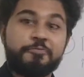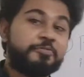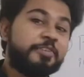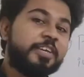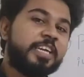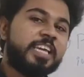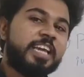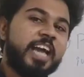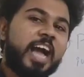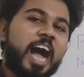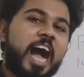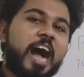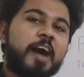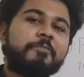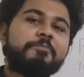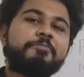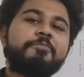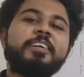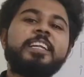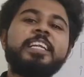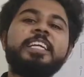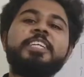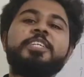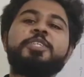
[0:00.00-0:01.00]
we are
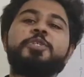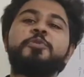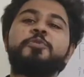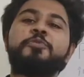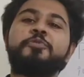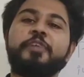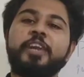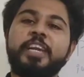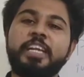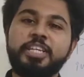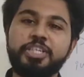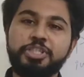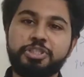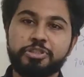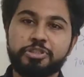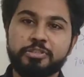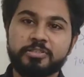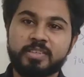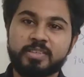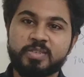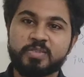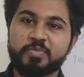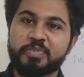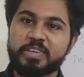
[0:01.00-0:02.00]
willing to
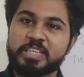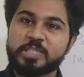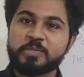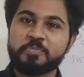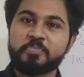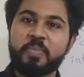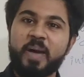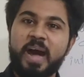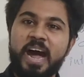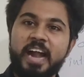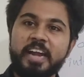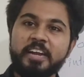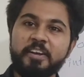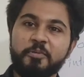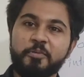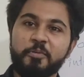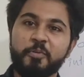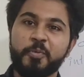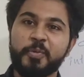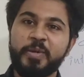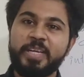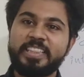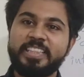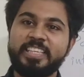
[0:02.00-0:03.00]
finish this first part
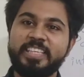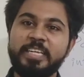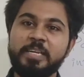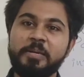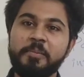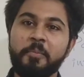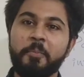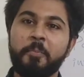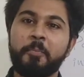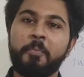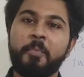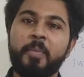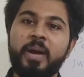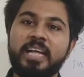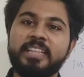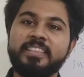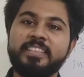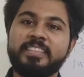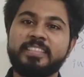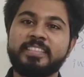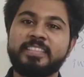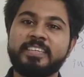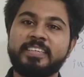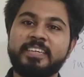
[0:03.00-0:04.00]
within
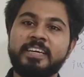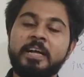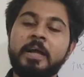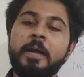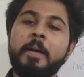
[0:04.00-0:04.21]
month